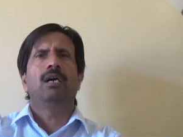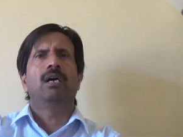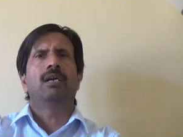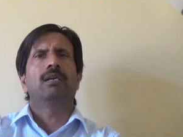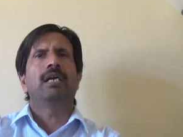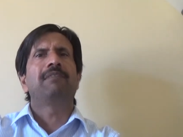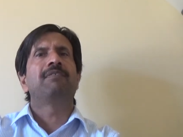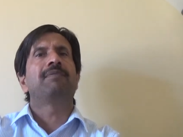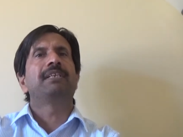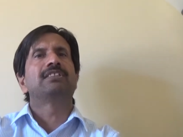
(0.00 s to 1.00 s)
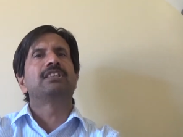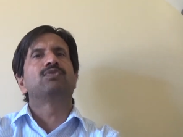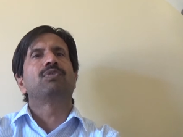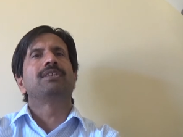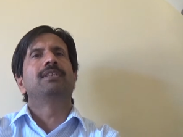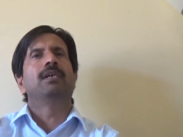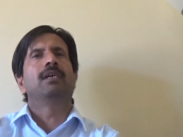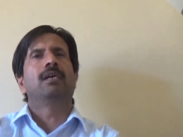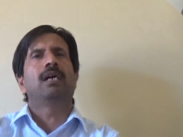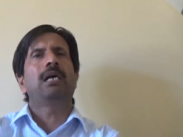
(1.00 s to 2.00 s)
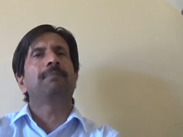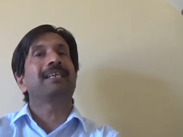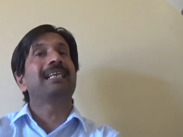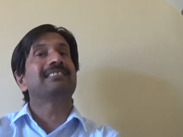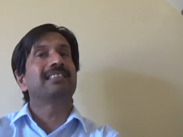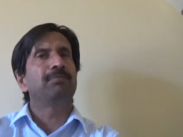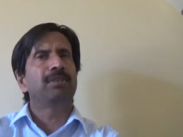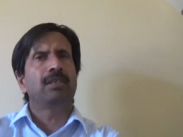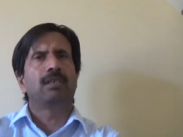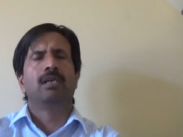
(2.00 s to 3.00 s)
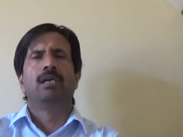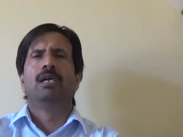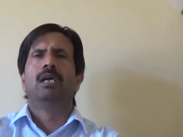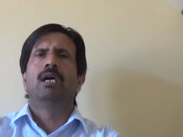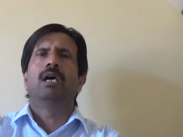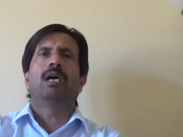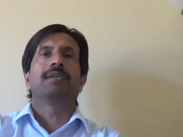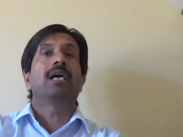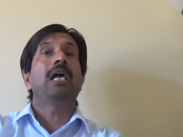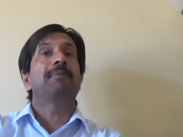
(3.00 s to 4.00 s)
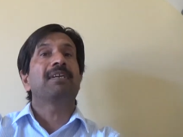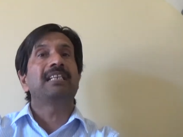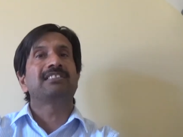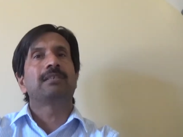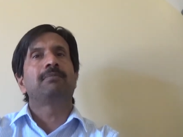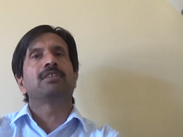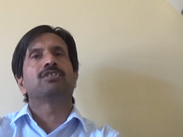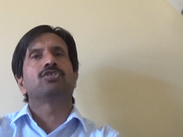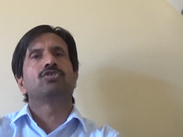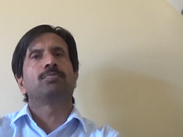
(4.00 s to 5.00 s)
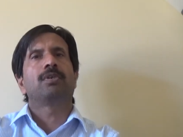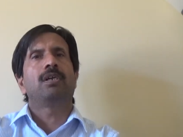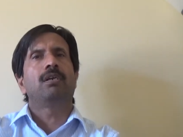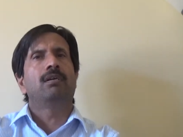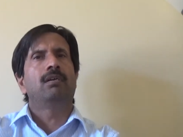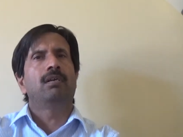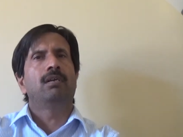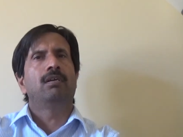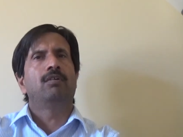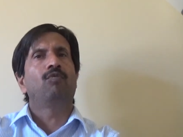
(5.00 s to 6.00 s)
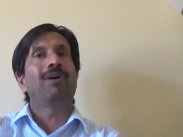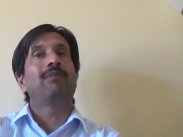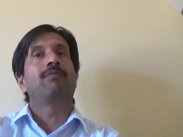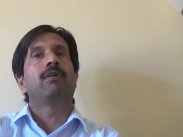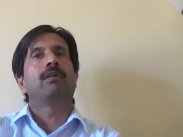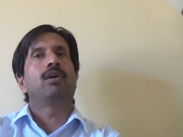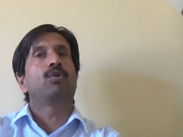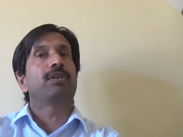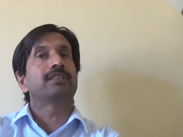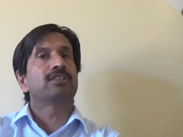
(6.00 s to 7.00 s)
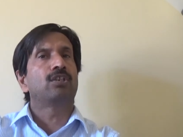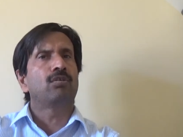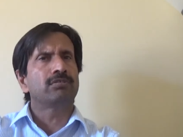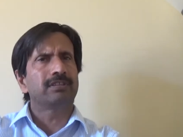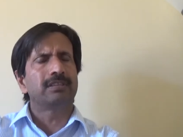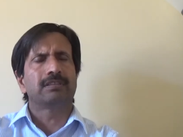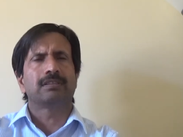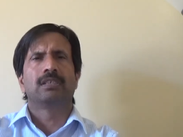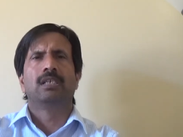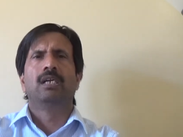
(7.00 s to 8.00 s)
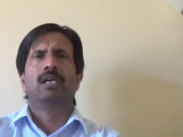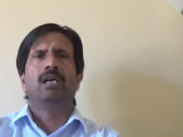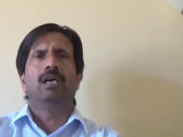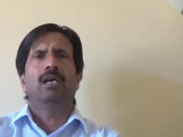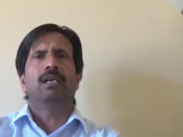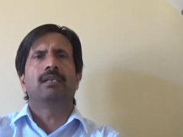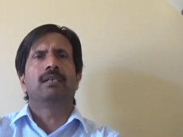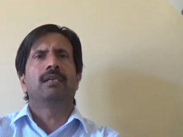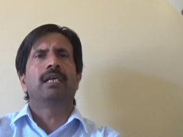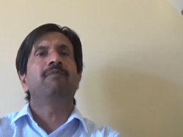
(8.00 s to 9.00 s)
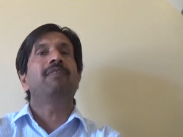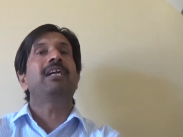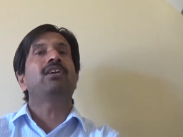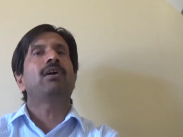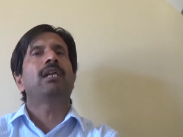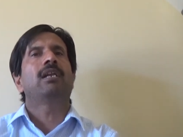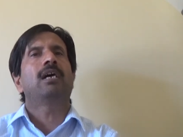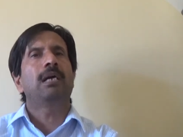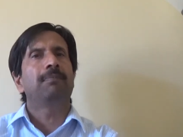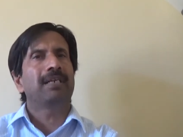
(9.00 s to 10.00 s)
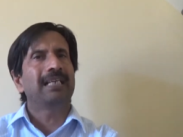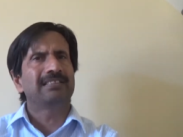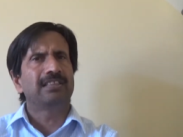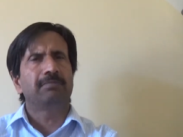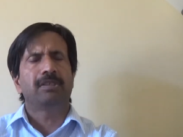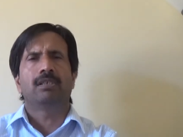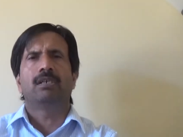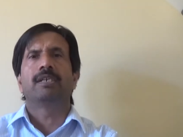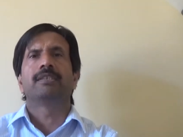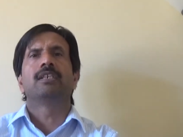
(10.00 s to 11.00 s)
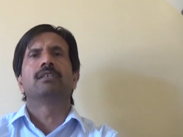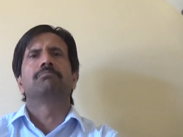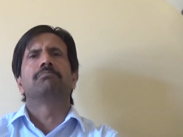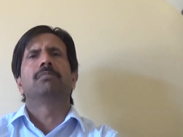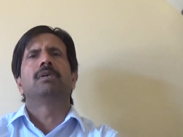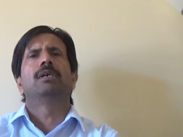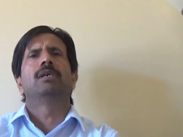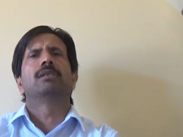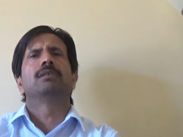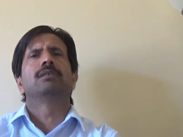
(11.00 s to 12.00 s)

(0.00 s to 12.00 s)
or uh, facies with hypercalcemia are the hypercalcemia supravalvular uh, aortic stenosis or uh, infantile hypercalcemia or the uh,